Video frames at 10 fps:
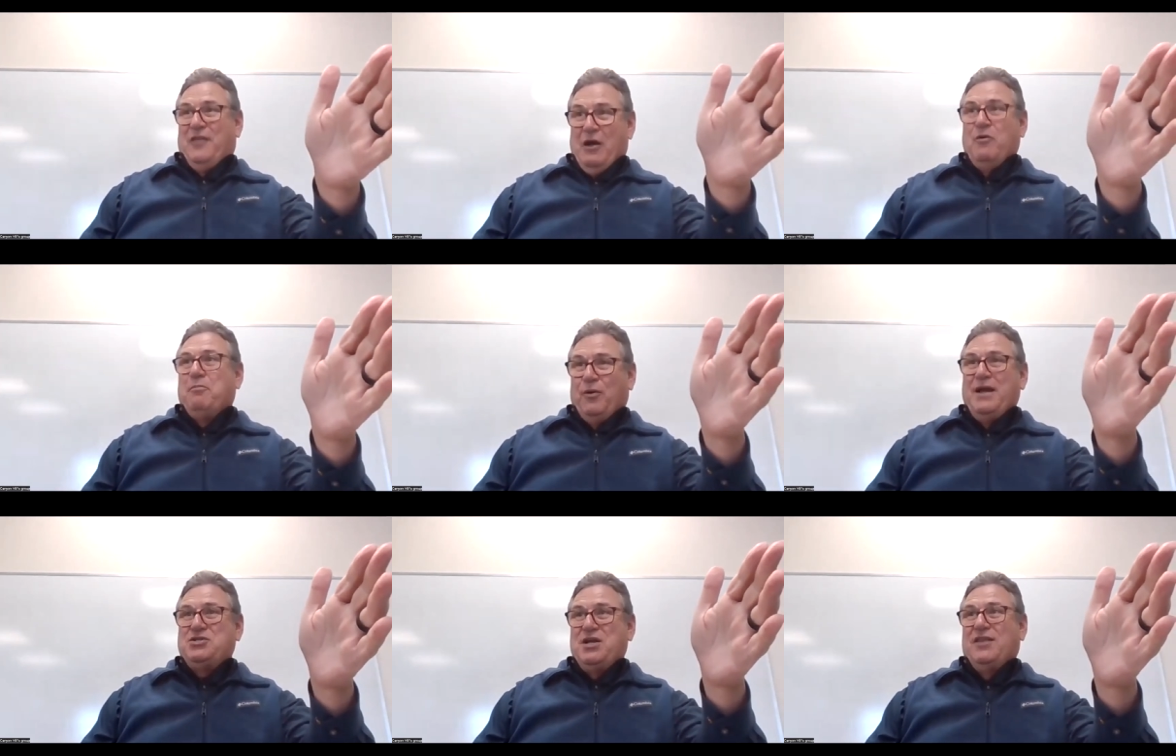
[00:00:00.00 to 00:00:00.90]
they were
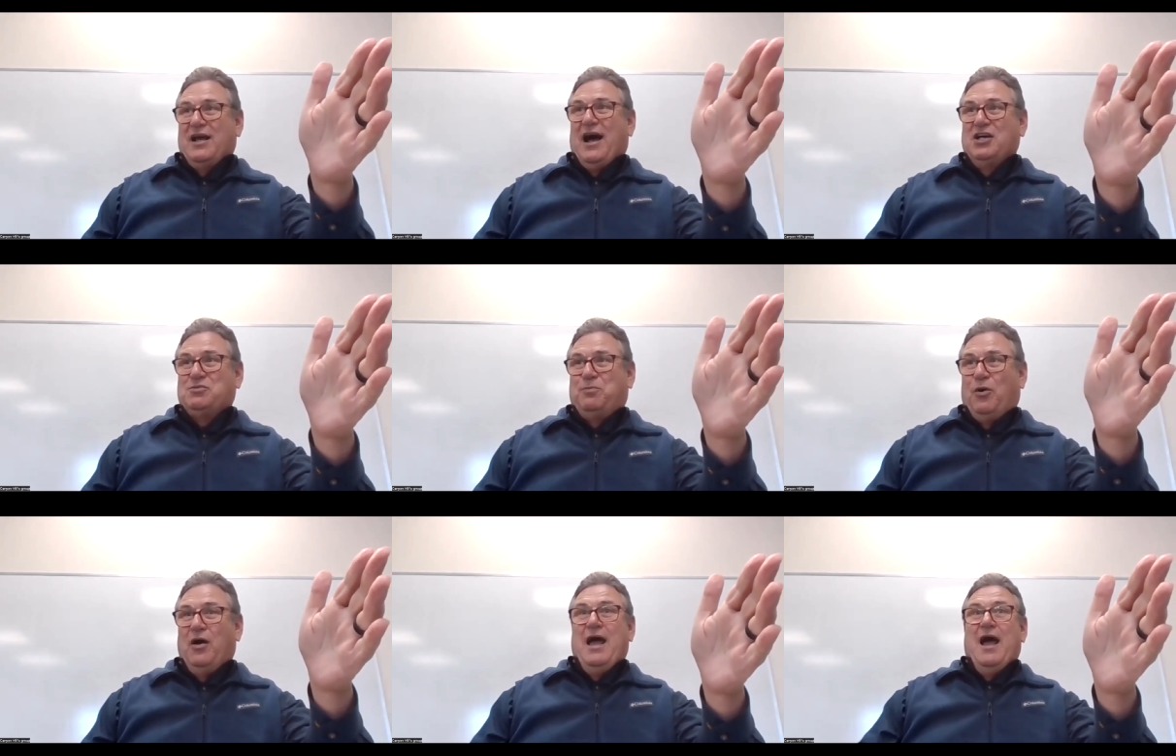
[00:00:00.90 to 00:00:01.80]
preaching the
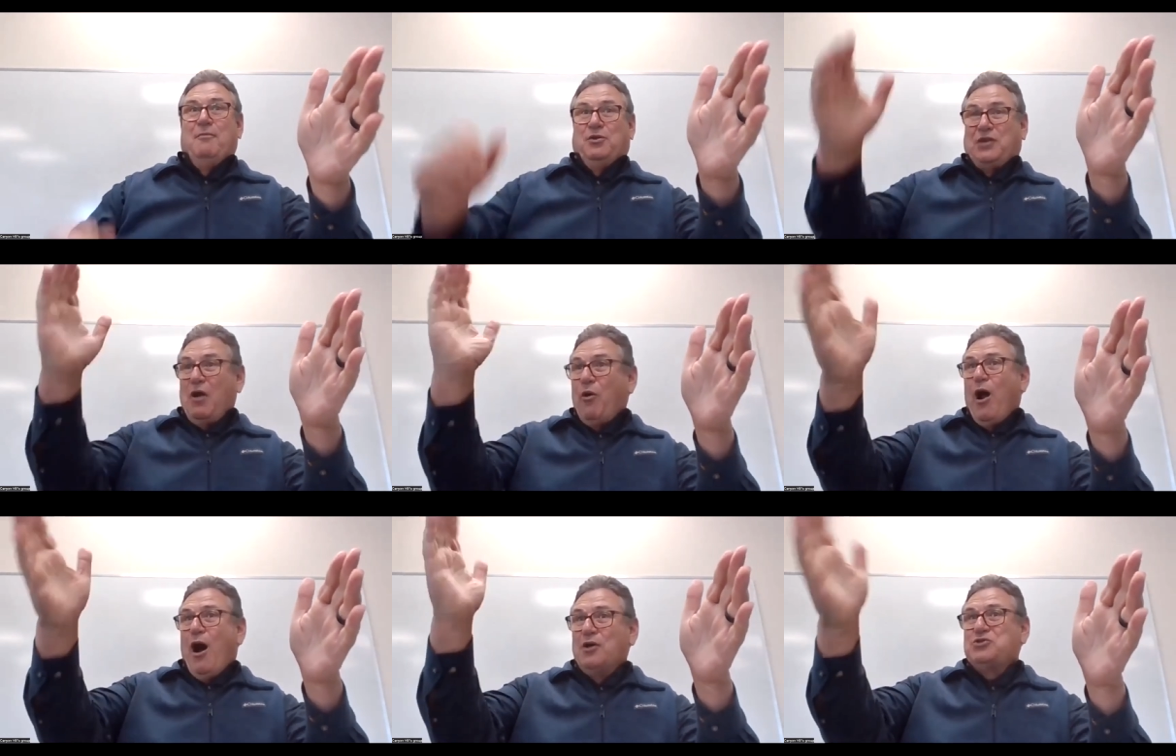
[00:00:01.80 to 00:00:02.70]
gospel, but they
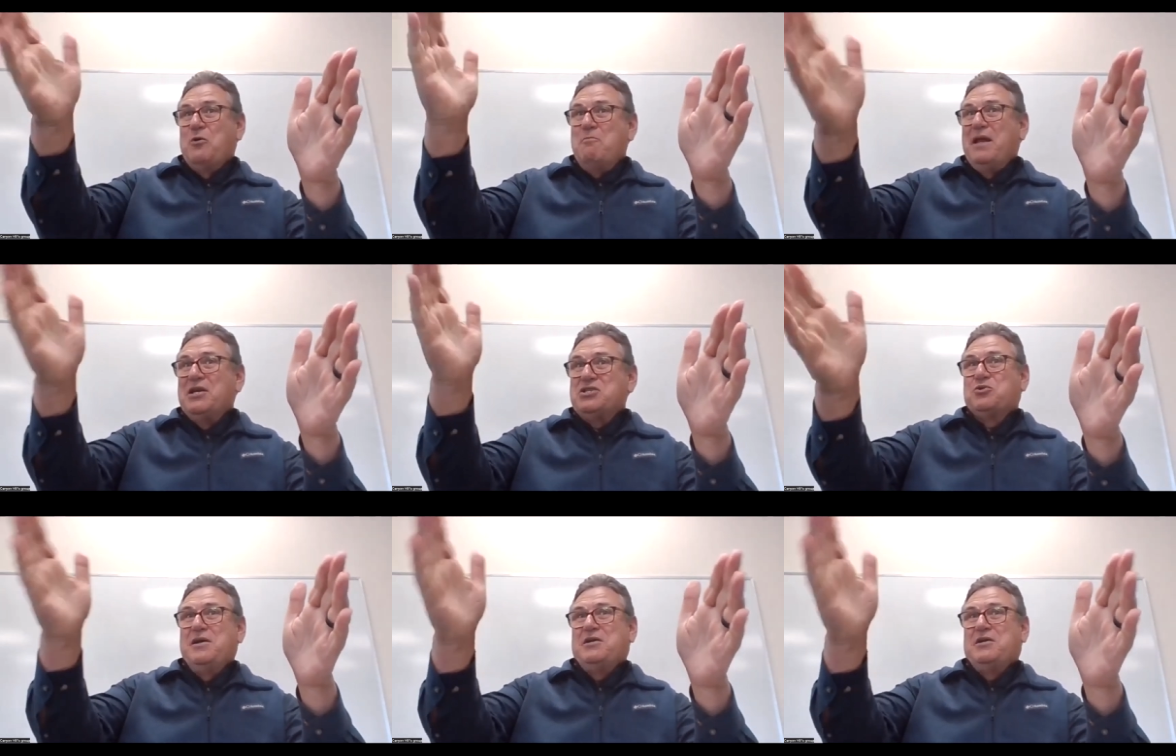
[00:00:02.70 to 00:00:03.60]
were also
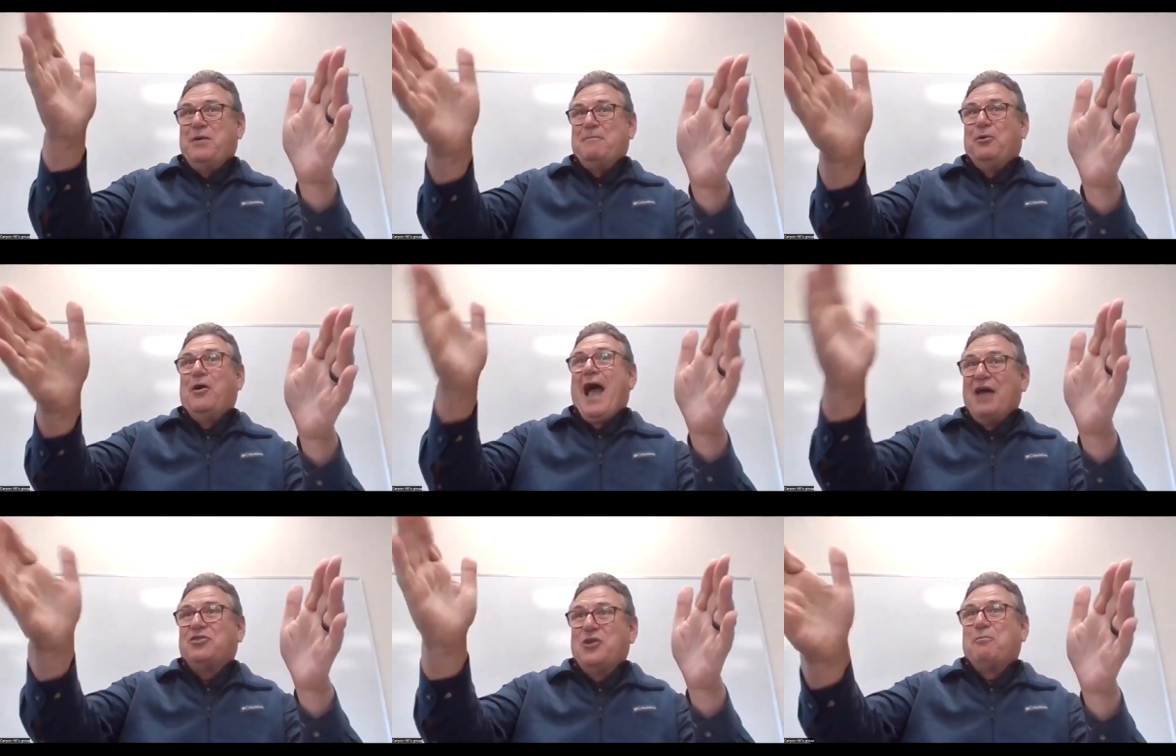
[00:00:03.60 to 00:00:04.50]
ministering to people
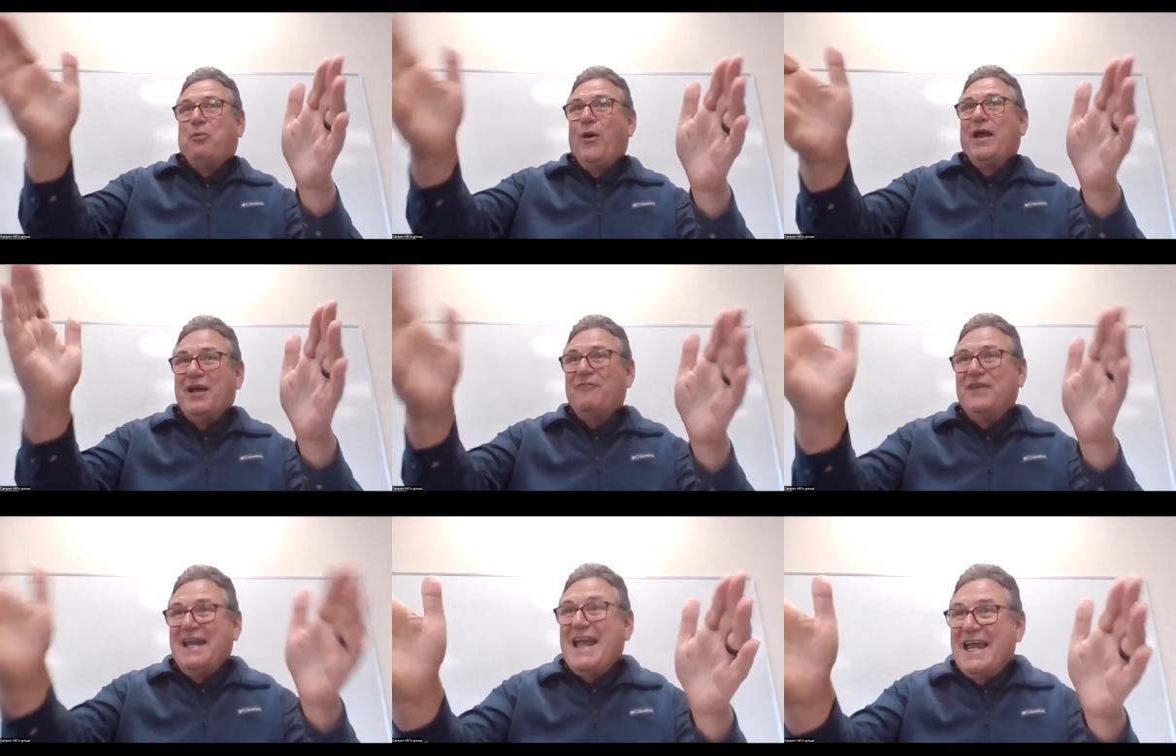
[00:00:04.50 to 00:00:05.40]
at their point of
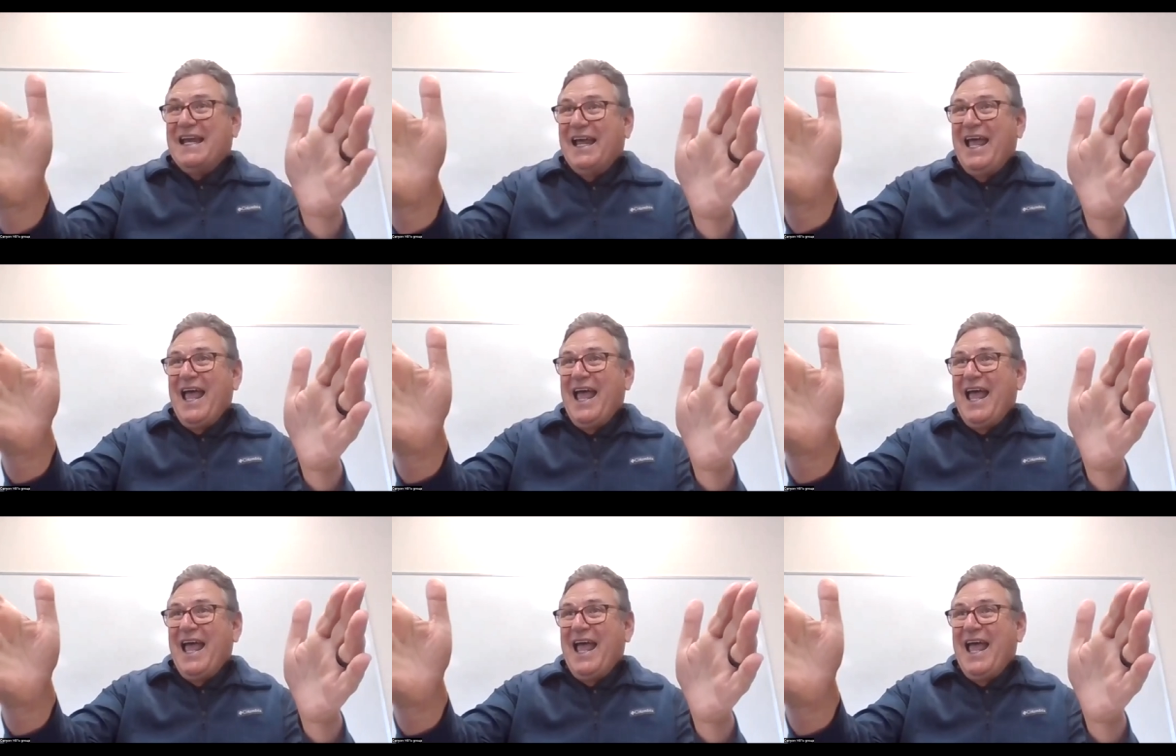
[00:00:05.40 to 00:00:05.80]
need.